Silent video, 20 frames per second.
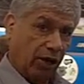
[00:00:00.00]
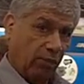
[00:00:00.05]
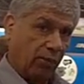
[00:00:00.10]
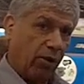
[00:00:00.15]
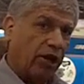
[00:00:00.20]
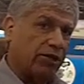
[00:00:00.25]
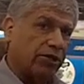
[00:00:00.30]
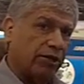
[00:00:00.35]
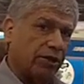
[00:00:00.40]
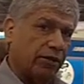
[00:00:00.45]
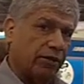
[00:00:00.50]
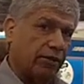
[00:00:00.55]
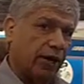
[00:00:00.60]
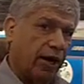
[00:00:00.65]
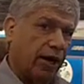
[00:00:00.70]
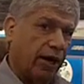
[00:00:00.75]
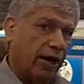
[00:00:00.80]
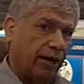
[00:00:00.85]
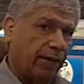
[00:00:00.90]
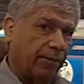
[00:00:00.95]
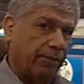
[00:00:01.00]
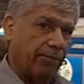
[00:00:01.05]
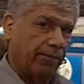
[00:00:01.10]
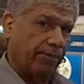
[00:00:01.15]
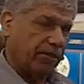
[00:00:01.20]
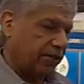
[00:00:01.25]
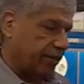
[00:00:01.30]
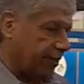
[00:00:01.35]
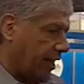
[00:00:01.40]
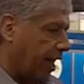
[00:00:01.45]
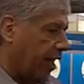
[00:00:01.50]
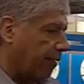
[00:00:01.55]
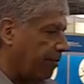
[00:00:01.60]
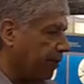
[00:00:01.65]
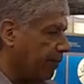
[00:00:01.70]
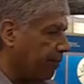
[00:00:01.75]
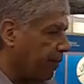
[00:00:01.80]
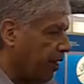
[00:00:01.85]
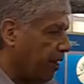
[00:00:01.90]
calibration step,